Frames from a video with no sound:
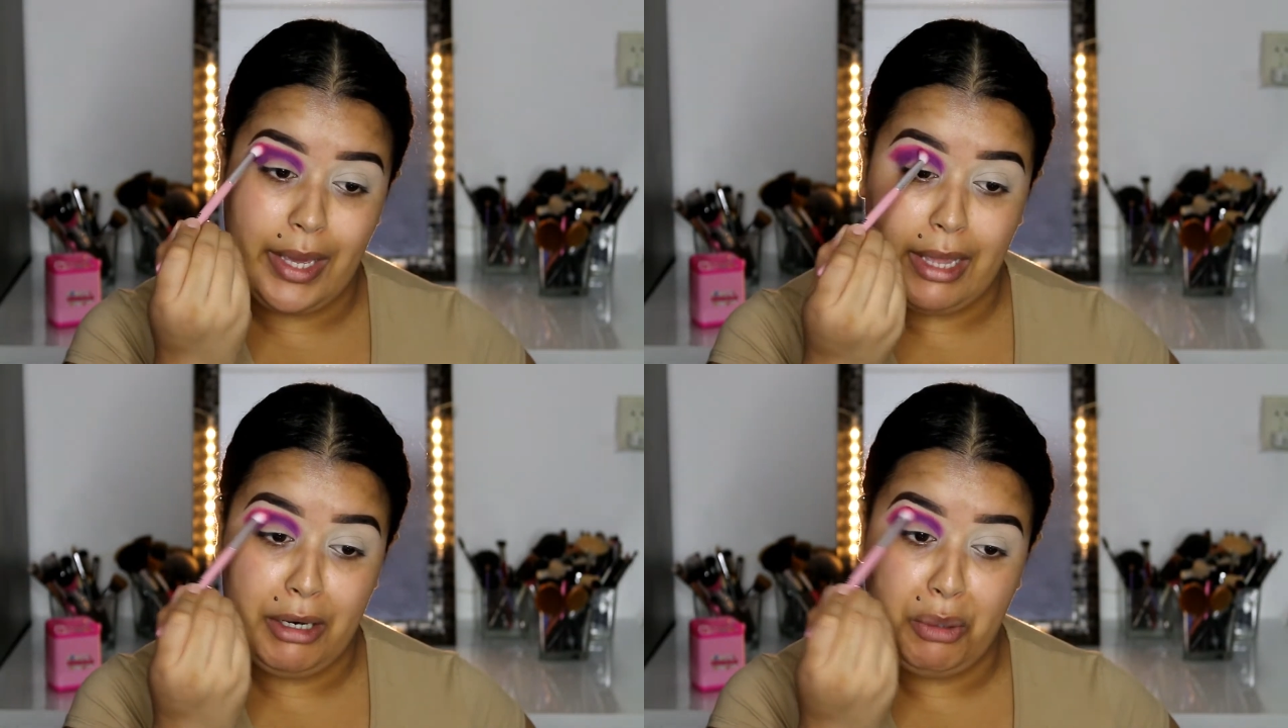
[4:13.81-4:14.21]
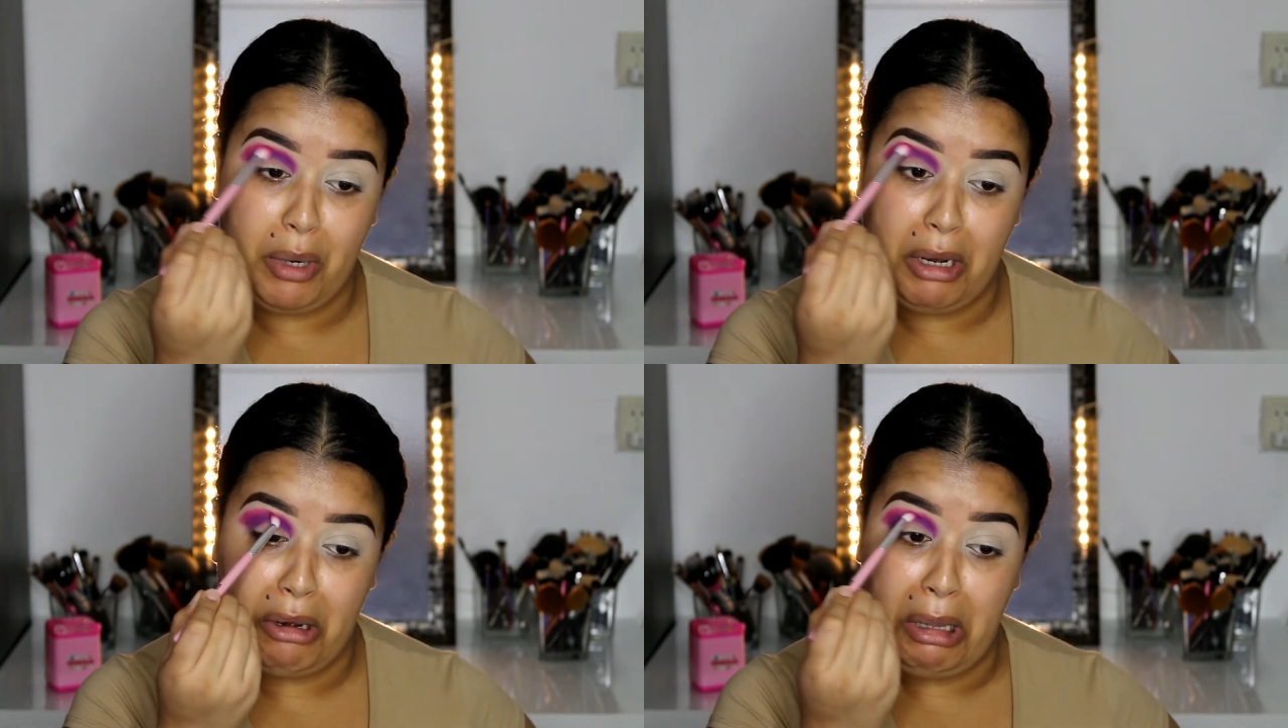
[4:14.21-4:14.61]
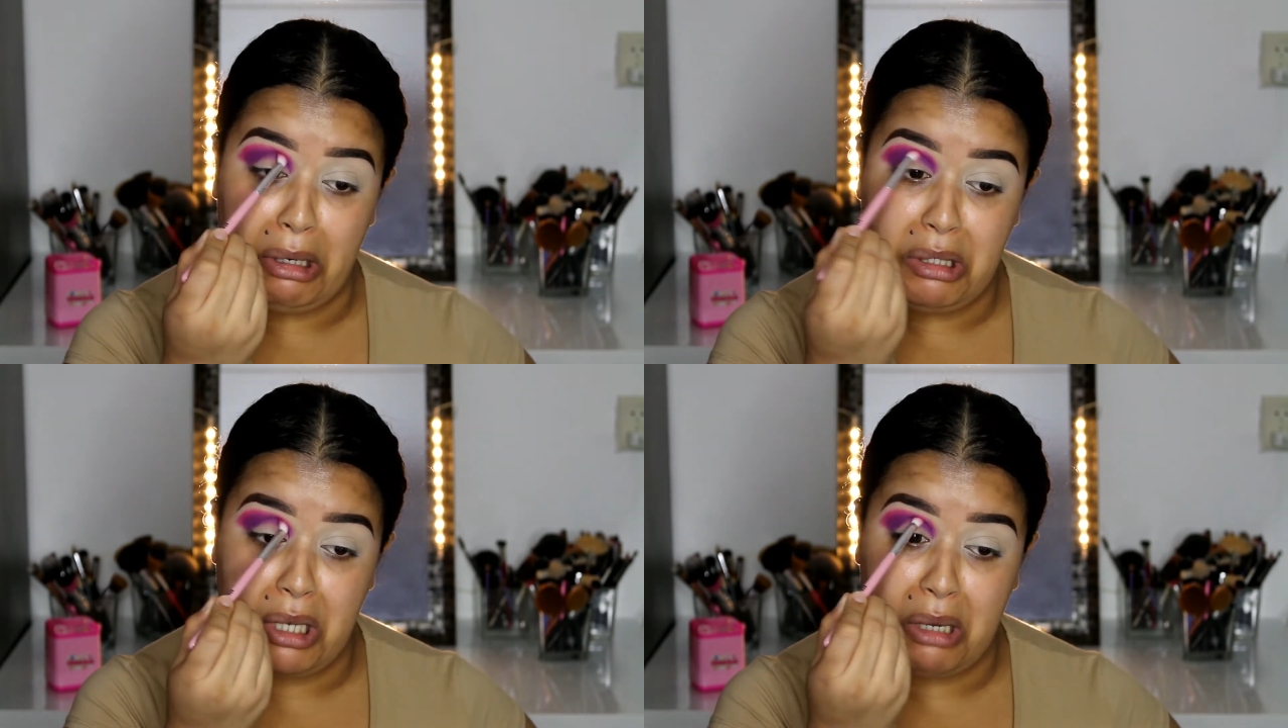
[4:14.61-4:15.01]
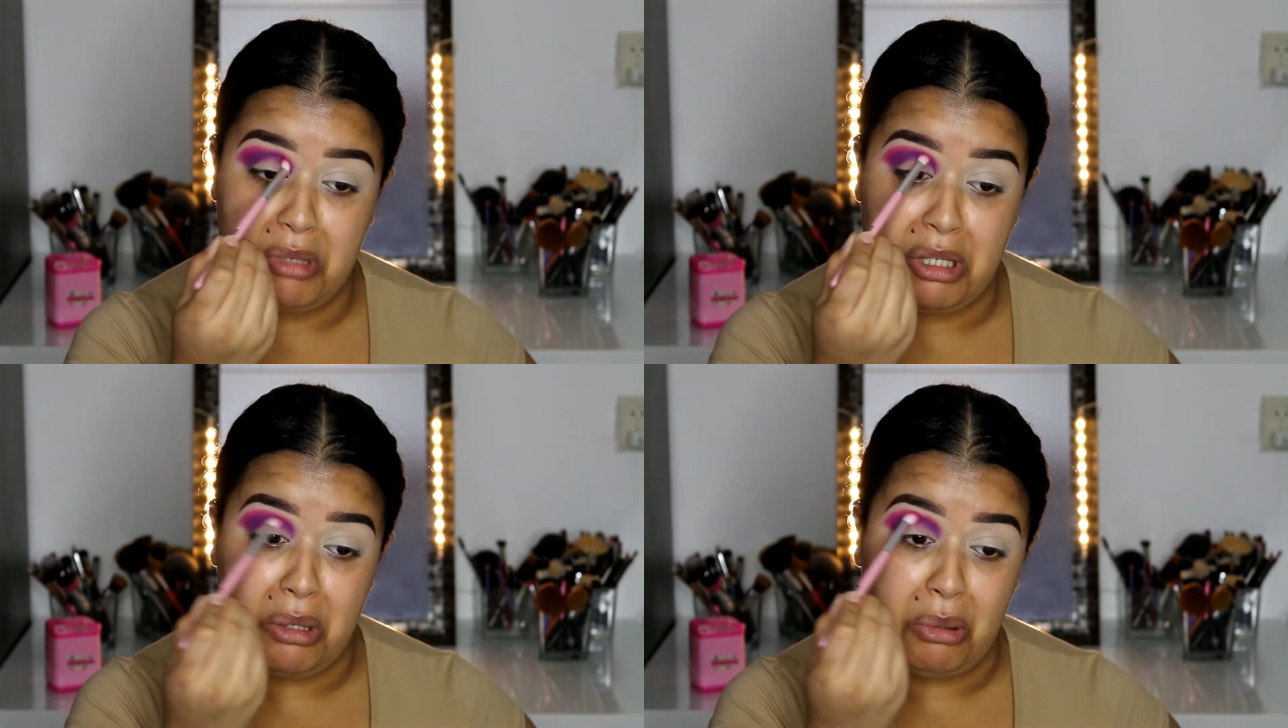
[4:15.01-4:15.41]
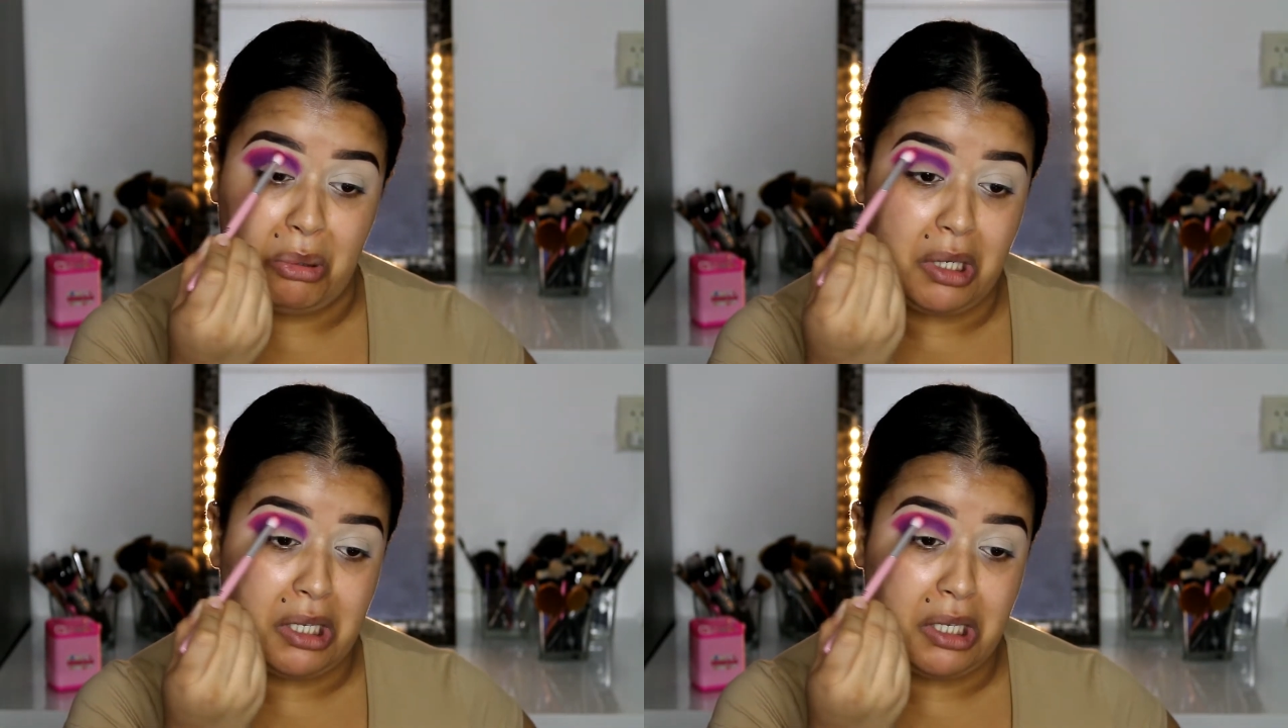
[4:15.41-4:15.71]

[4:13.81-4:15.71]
anywhere anytime soon.